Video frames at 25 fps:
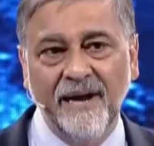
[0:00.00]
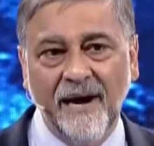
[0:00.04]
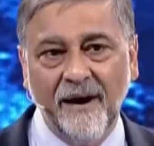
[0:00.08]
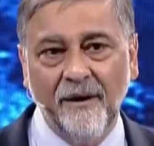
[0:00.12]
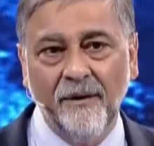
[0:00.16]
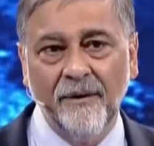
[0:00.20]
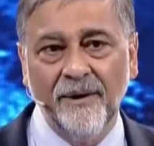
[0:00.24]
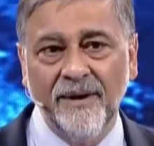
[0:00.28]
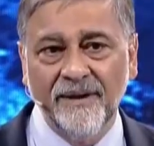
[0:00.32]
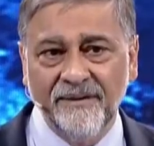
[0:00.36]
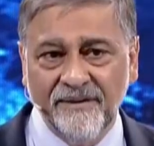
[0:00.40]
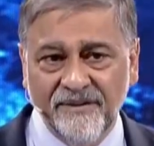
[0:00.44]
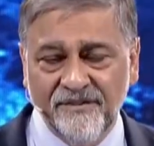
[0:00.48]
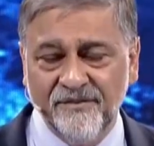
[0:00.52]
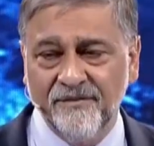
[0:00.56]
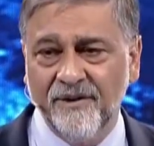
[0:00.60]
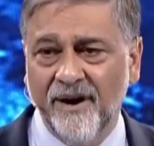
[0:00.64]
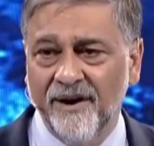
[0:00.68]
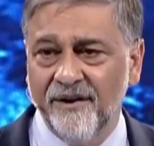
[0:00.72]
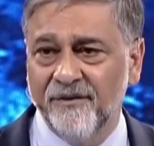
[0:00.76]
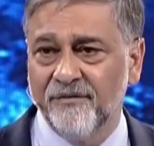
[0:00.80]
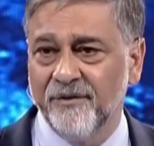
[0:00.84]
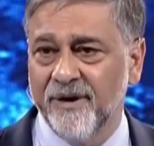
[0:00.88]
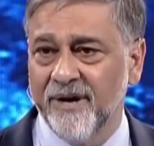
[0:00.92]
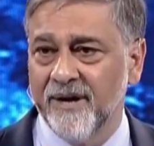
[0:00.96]
now in this
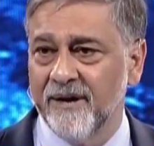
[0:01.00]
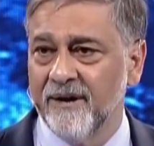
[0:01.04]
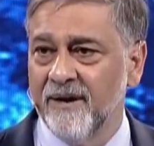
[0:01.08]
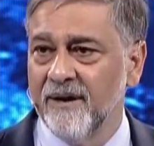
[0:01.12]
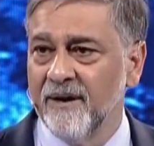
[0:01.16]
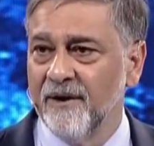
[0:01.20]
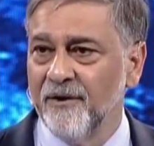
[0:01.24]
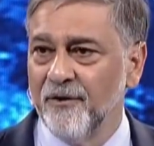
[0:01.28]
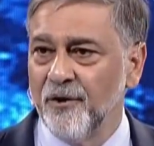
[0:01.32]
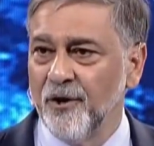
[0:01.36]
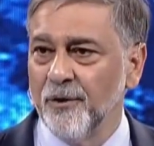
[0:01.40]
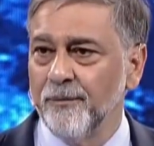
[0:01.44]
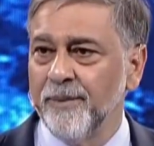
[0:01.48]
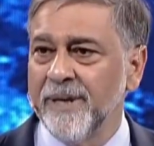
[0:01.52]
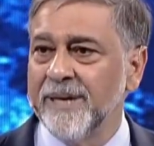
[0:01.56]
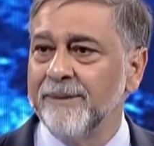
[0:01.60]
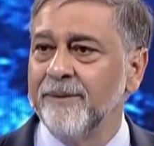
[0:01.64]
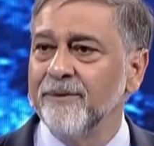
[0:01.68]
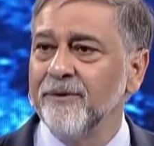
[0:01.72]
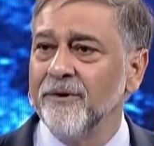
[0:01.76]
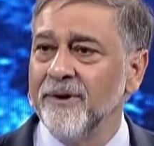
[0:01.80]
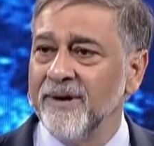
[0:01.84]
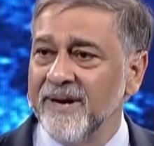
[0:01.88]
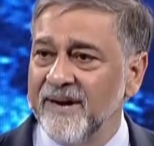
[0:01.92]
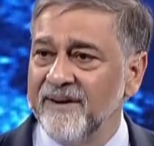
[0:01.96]
country to be
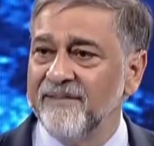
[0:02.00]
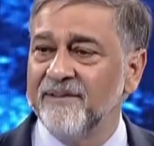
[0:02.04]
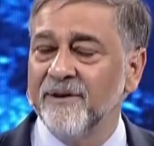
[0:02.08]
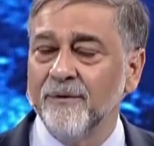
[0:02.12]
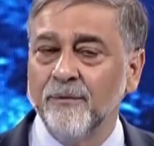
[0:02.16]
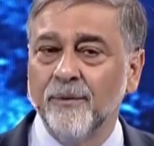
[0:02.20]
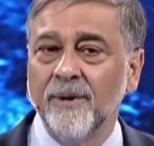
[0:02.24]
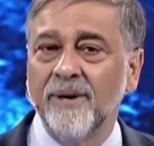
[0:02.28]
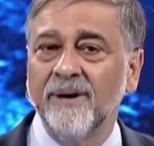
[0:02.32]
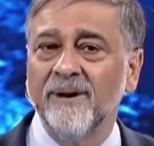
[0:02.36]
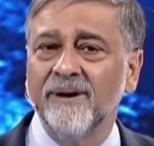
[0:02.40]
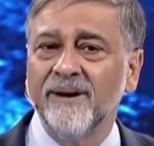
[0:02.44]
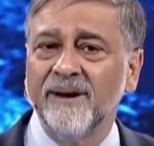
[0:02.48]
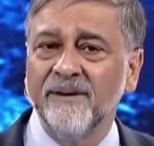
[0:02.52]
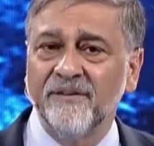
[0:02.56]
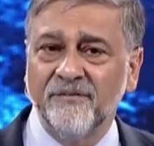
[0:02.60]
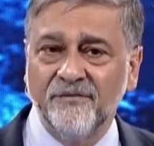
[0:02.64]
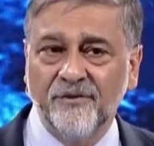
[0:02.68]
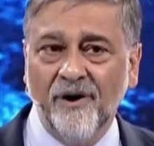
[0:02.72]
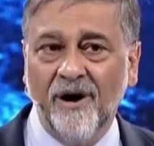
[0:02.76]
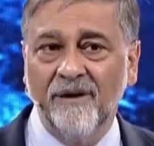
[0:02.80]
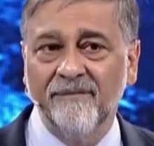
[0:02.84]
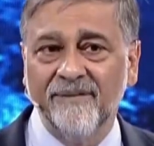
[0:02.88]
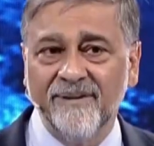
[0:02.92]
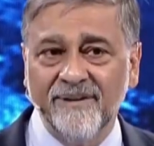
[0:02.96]
able to lead the world in
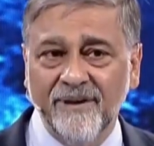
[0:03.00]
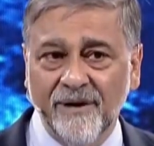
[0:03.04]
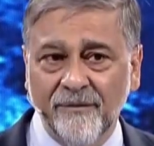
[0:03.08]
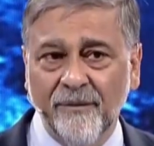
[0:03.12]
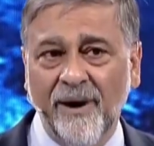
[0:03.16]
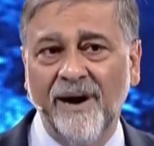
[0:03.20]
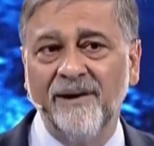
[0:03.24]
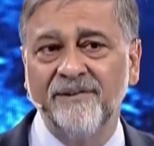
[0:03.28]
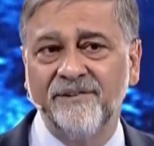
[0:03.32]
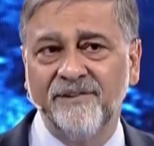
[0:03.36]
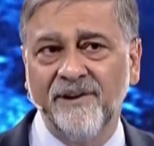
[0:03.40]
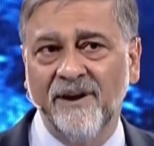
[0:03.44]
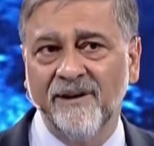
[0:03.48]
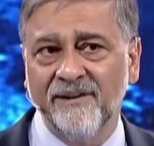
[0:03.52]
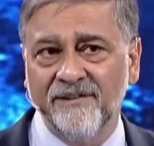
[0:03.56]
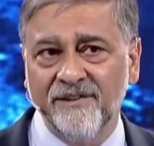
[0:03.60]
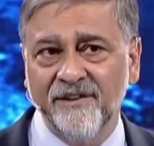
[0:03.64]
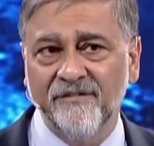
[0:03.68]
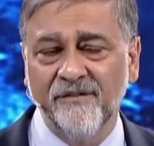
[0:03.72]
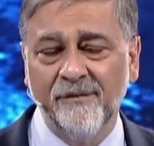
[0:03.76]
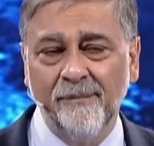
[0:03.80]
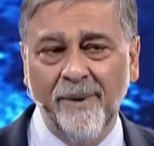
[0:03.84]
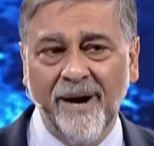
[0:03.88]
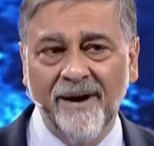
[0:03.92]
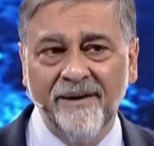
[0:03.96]
solving the grand challenges
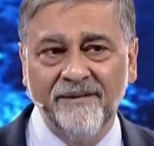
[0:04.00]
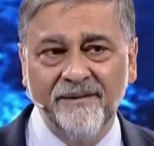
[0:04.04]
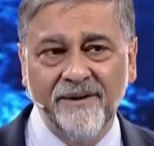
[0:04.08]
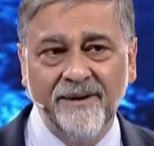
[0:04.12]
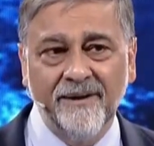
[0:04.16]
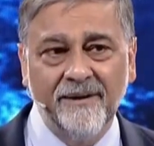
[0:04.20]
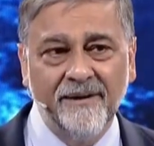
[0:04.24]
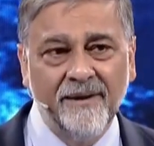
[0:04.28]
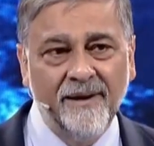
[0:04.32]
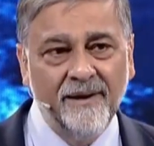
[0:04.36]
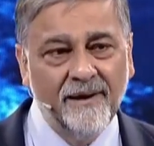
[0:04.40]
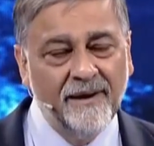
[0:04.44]
of humanity.